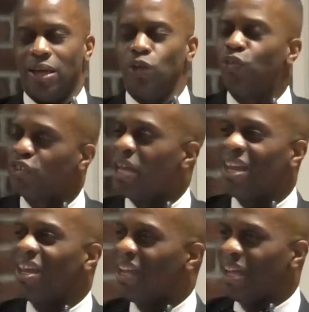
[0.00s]
You
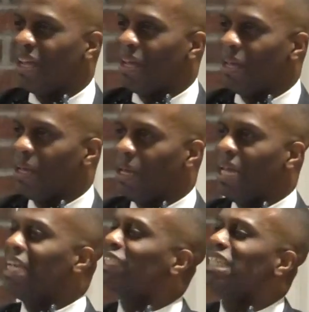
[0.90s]
see,
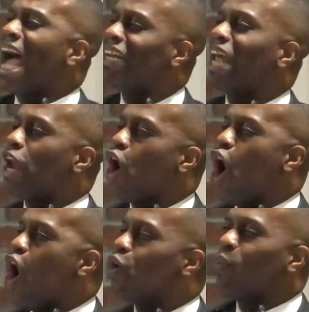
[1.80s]
it's not that
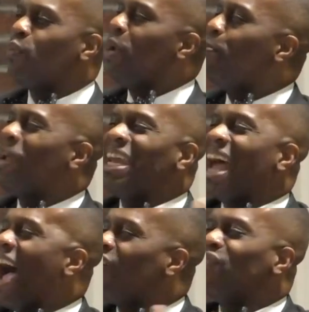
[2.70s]
hard when we
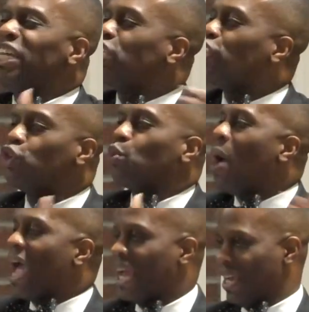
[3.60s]
get out of each other's
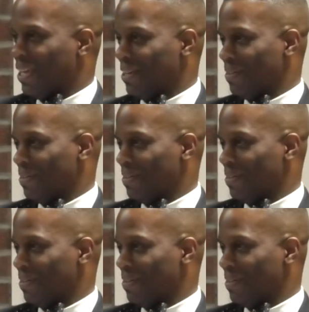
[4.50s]
way.